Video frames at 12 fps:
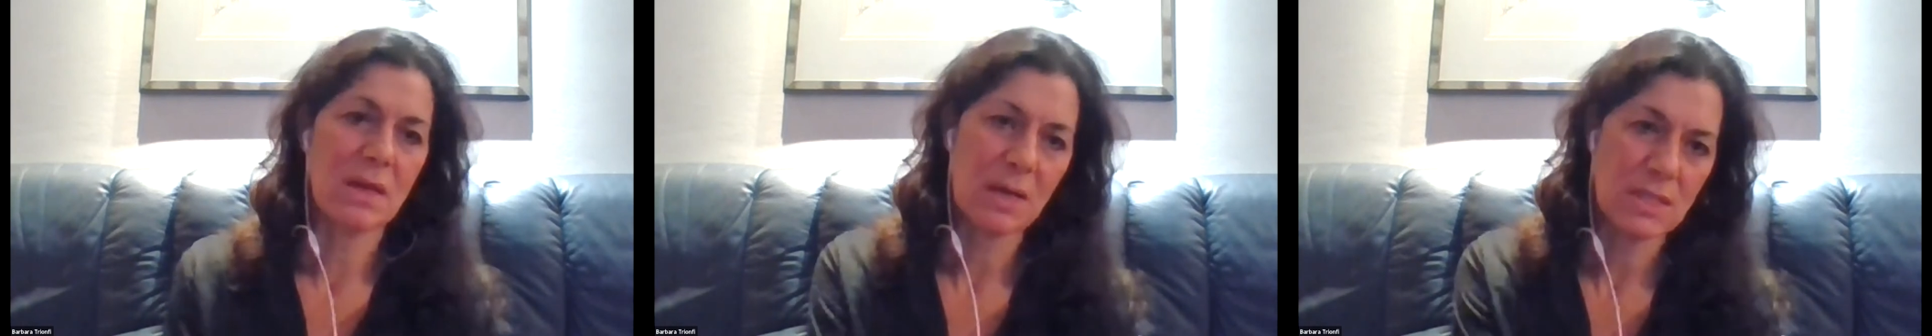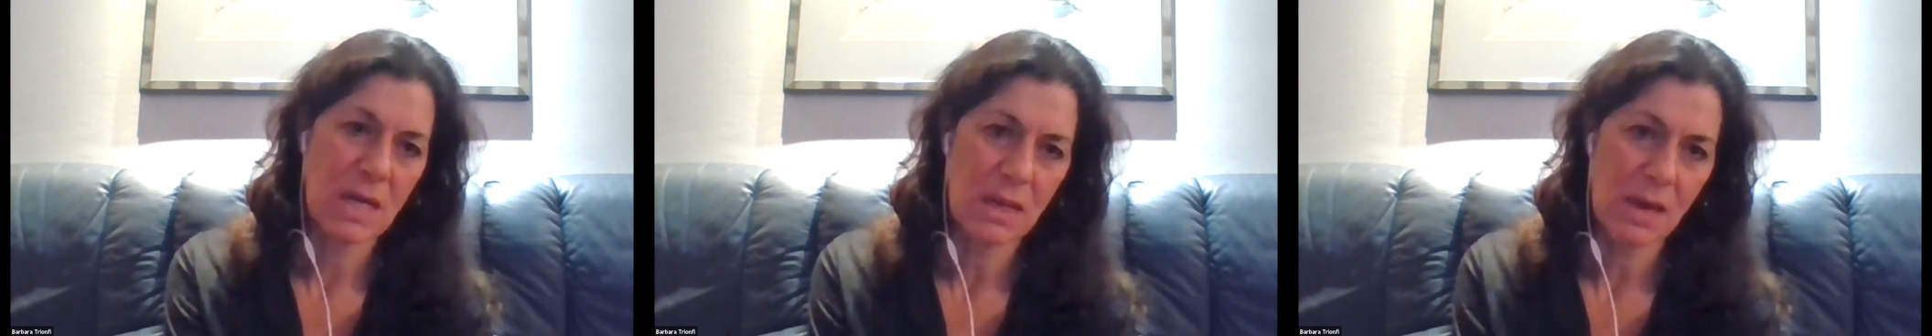And
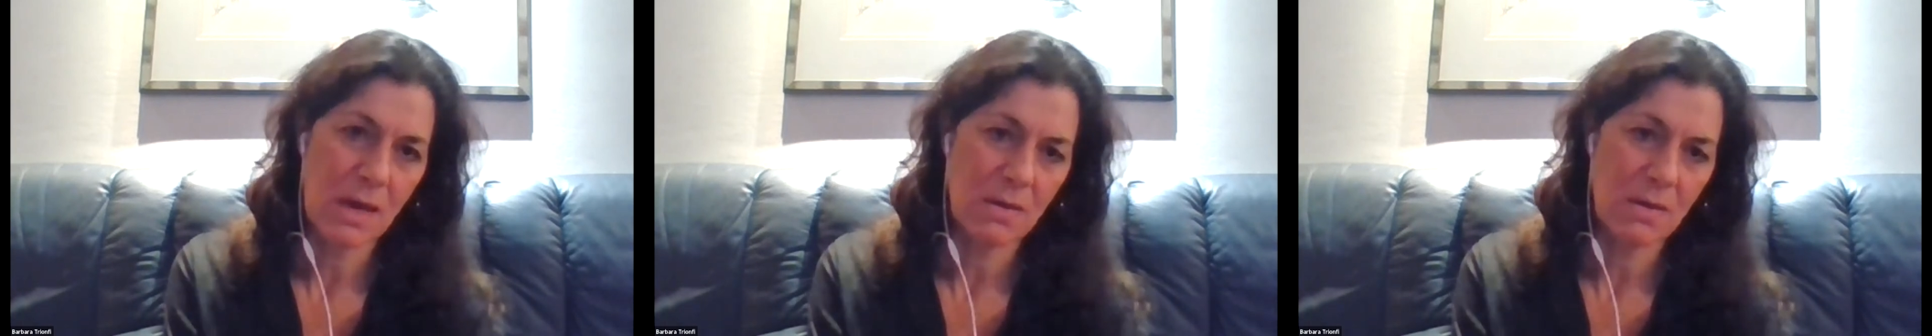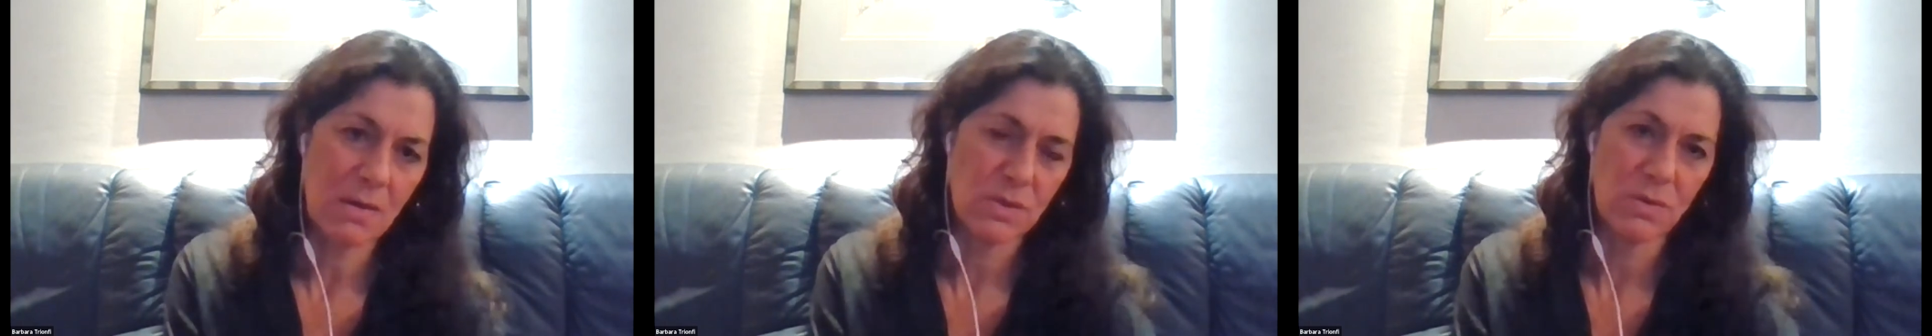let's have
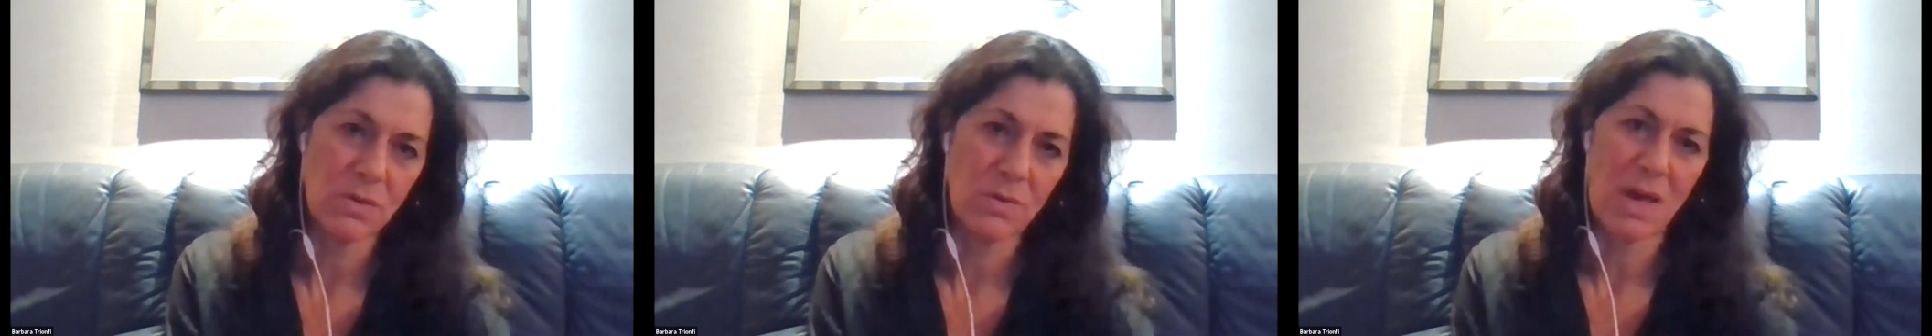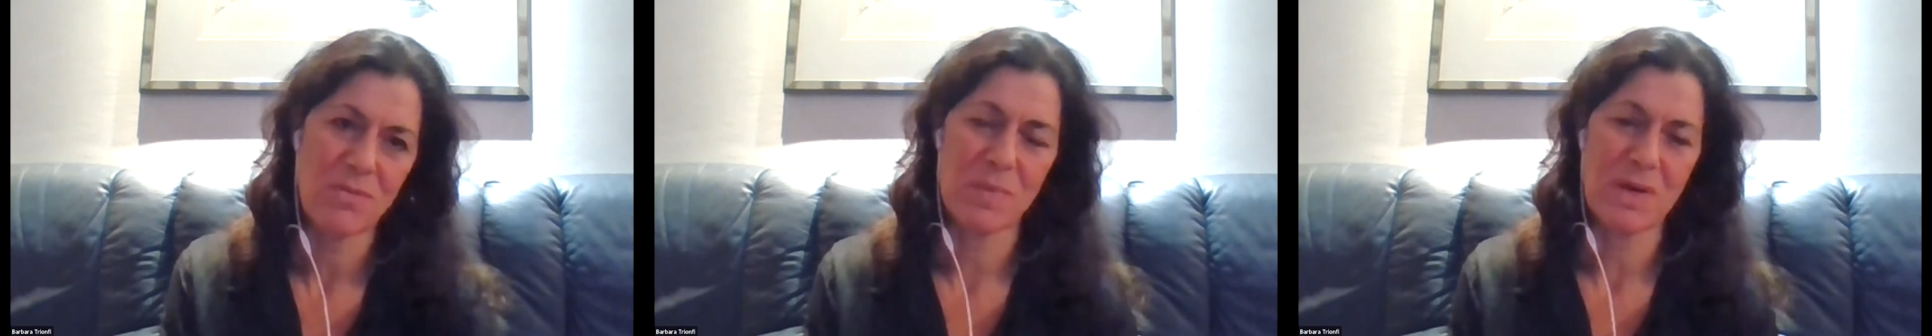Kaius, you
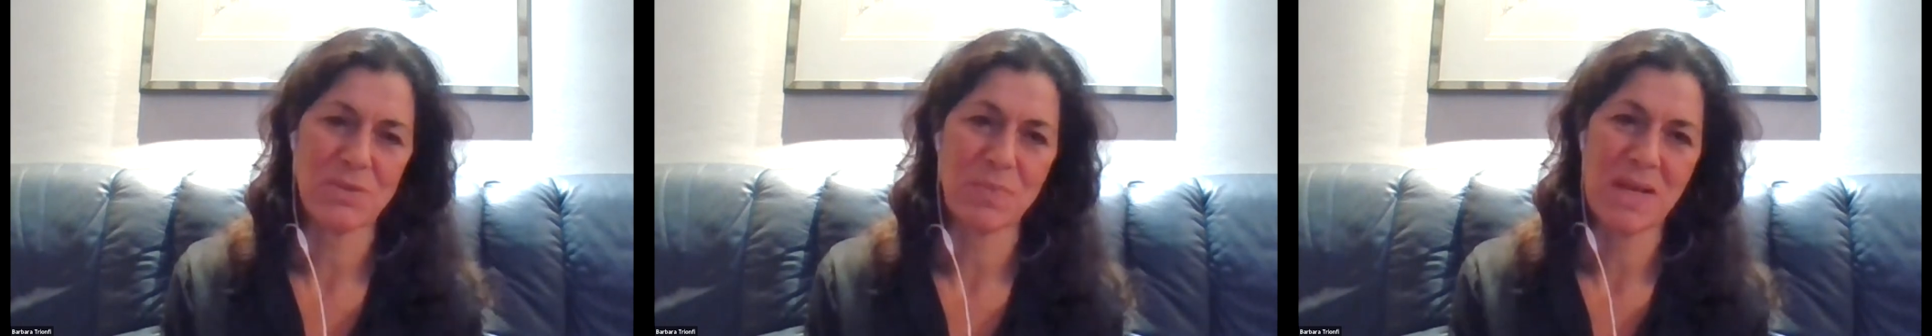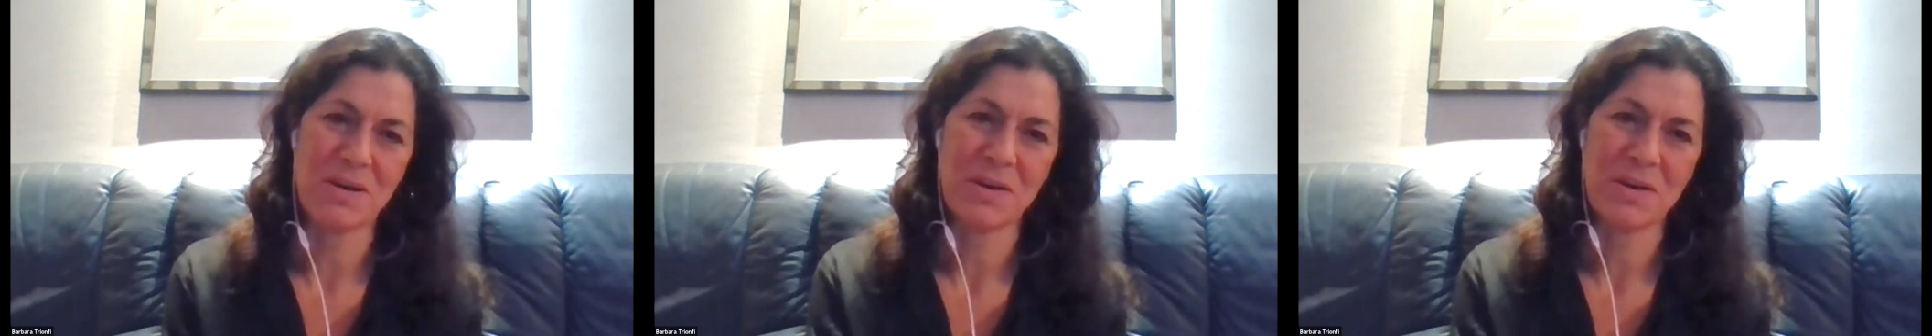have a much
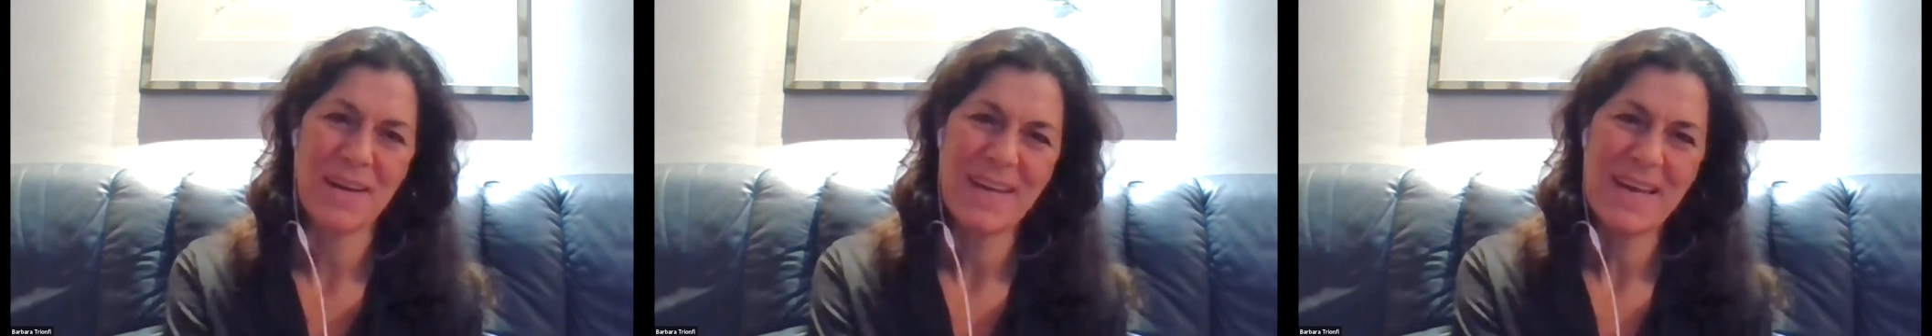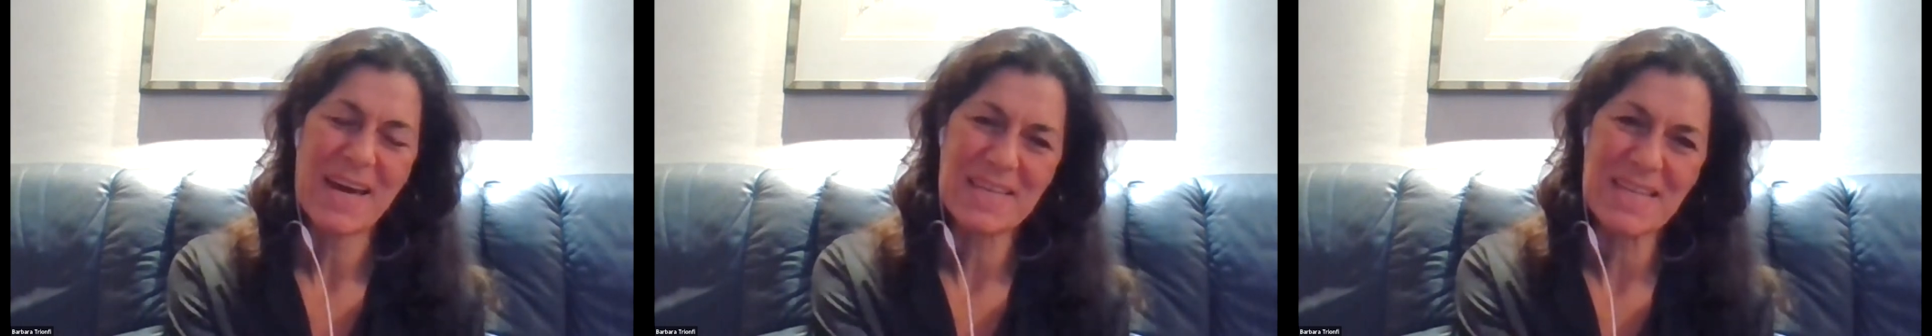better
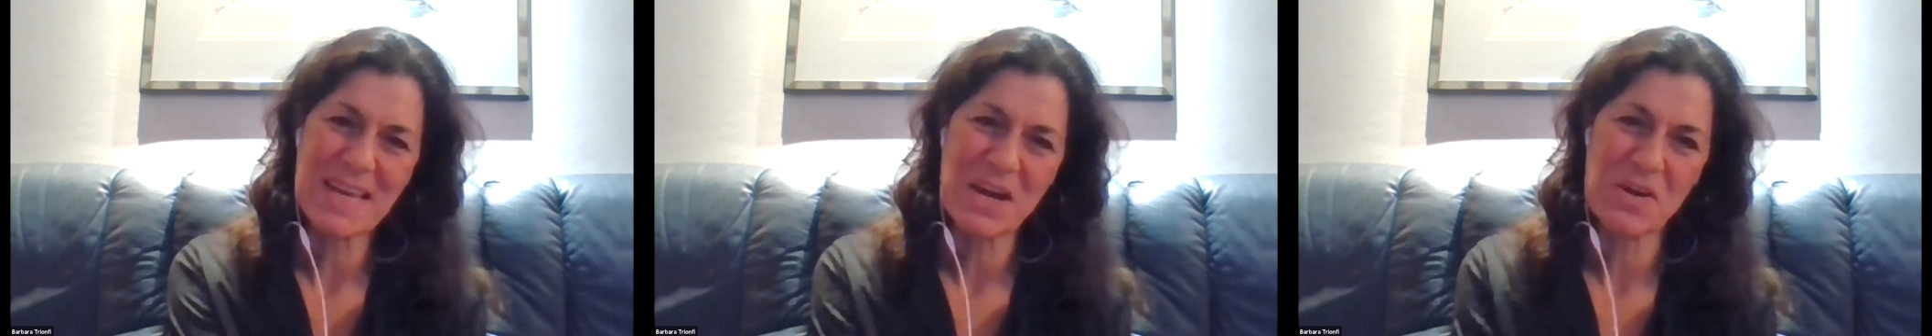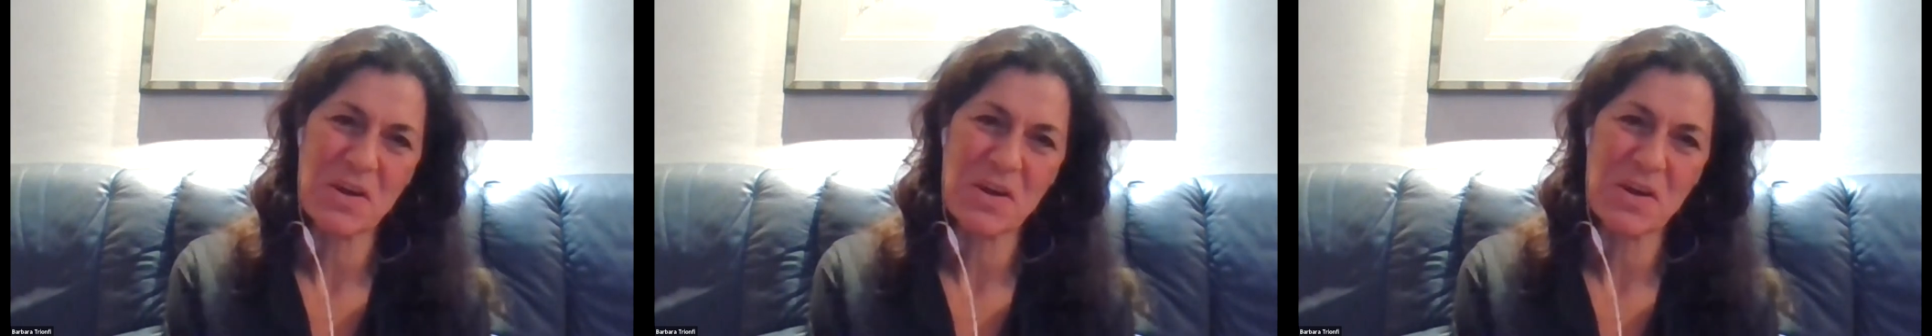idea